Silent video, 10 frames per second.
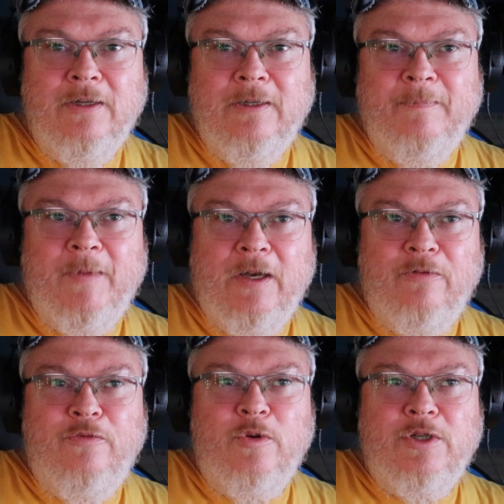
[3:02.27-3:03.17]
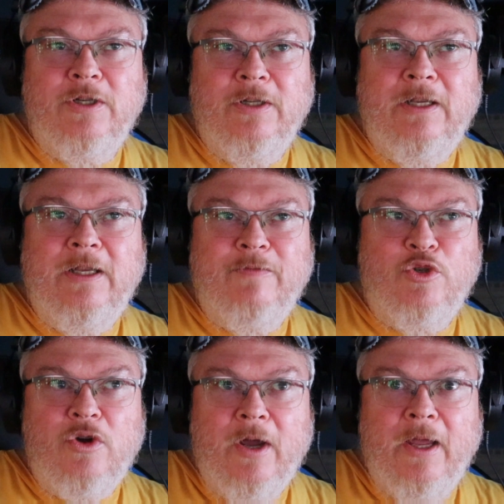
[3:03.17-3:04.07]
and unfortunately you have to
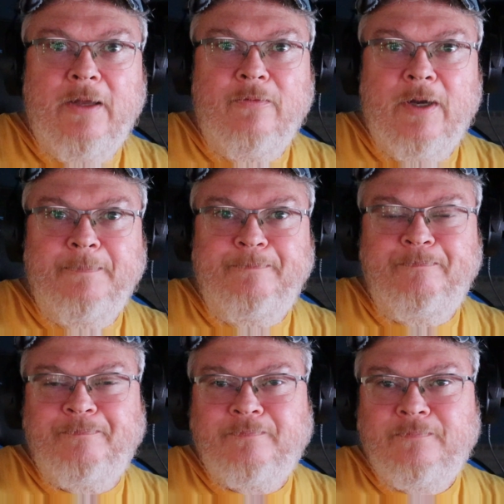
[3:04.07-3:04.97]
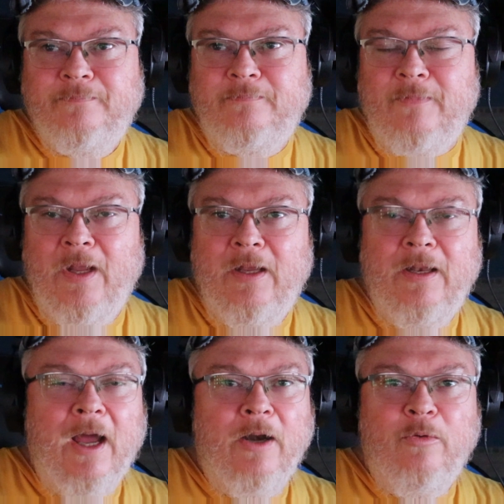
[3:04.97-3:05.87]
try it, right?
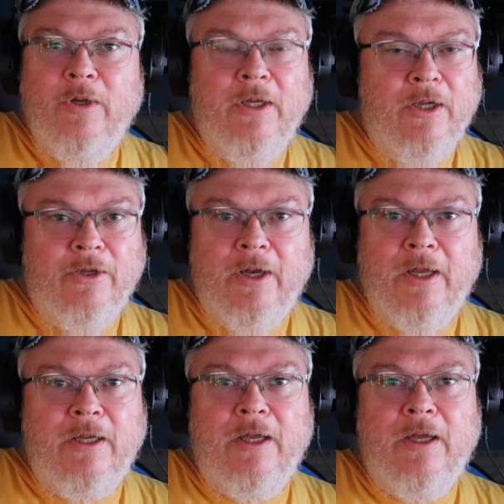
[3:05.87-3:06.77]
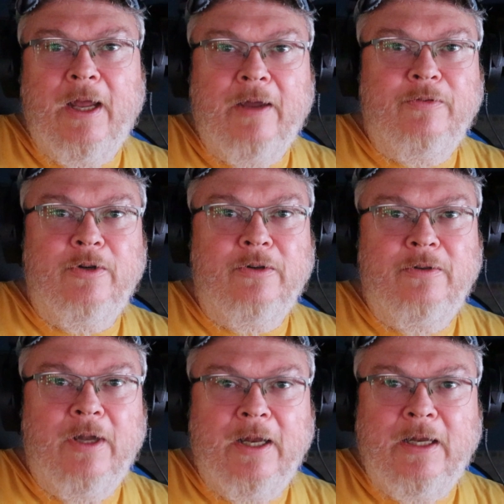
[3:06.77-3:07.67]
Not really a good idea after
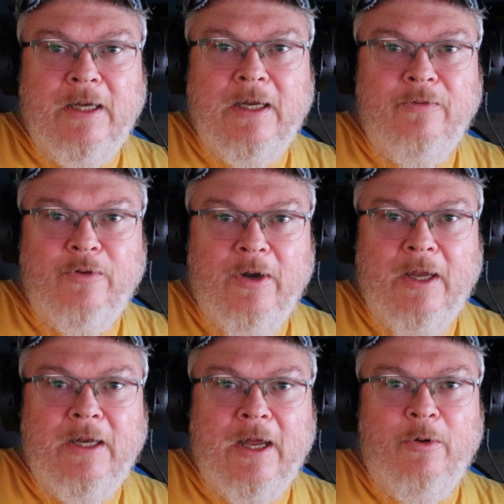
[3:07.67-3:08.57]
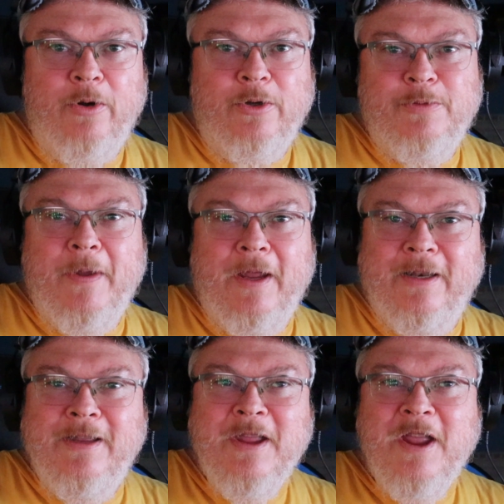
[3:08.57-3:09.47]
not eating for 90 hours.
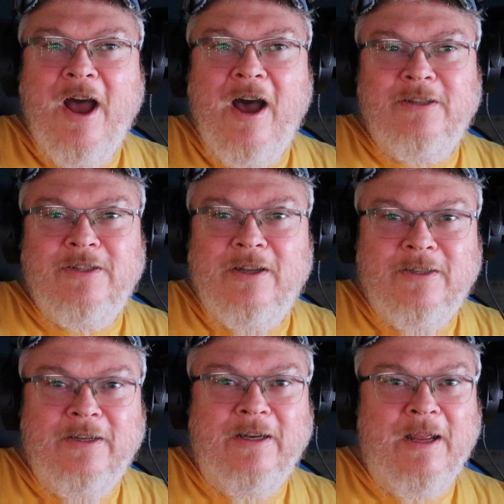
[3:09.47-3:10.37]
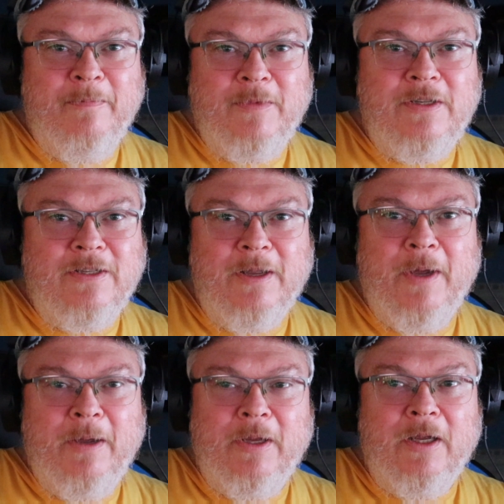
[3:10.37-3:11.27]
Hot sauce on an empty stomach, I
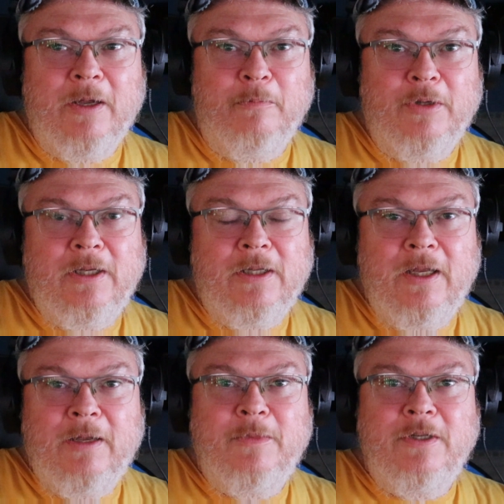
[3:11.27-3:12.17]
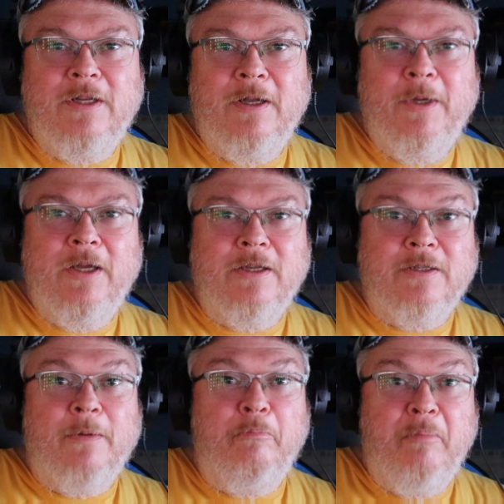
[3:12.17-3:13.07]
mean completely empty stomach, is a
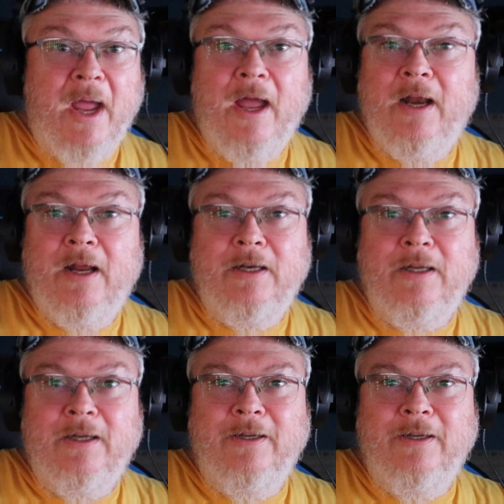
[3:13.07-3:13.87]
bad idea.